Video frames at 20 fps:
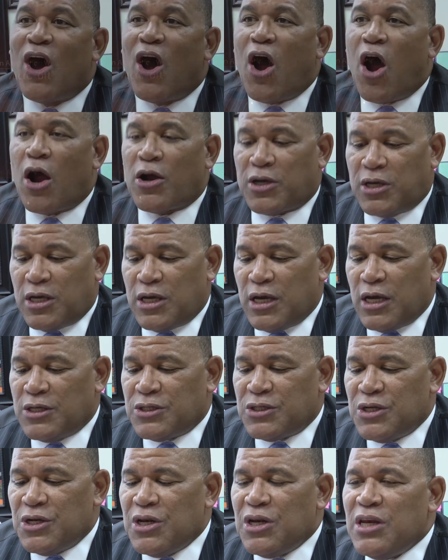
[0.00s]
our
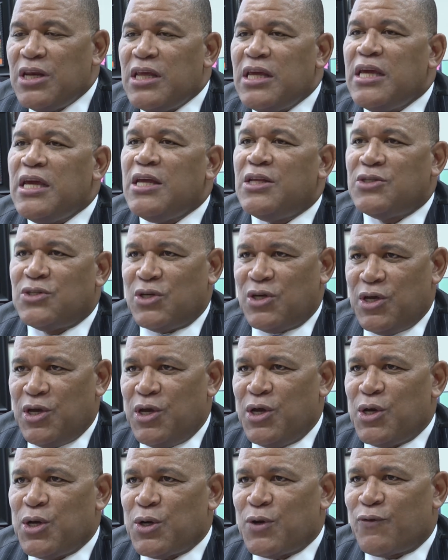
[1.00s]
kids need to
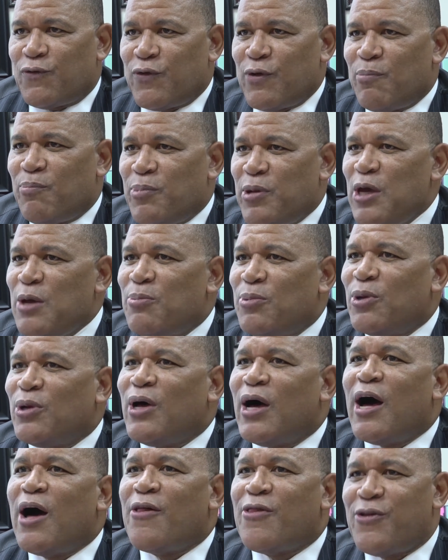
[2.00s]
hear from people
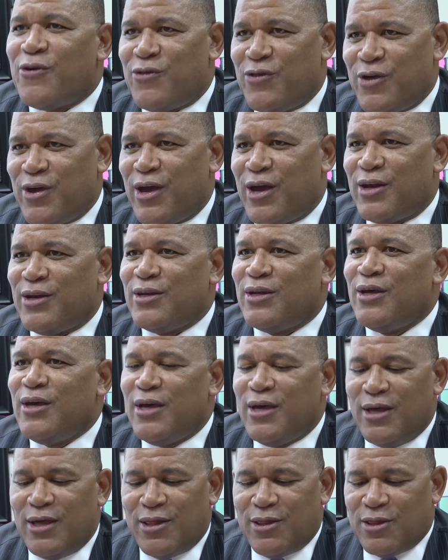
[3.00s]
other than
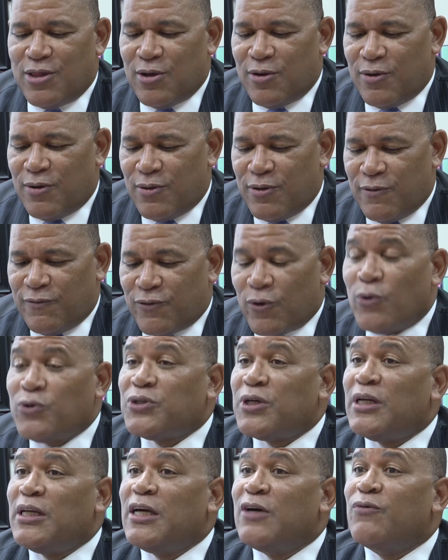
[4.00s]
the the folks
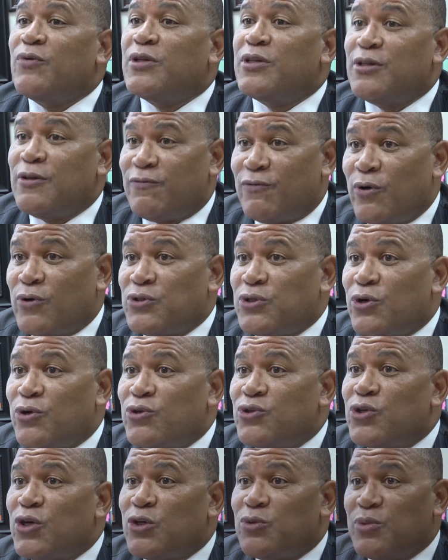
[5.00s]
they live with and the folks who go
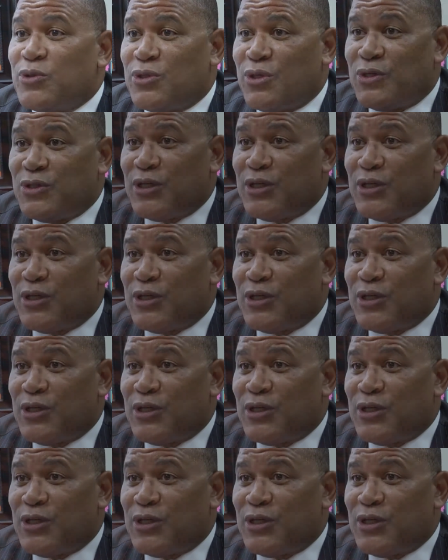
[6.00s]
to church with on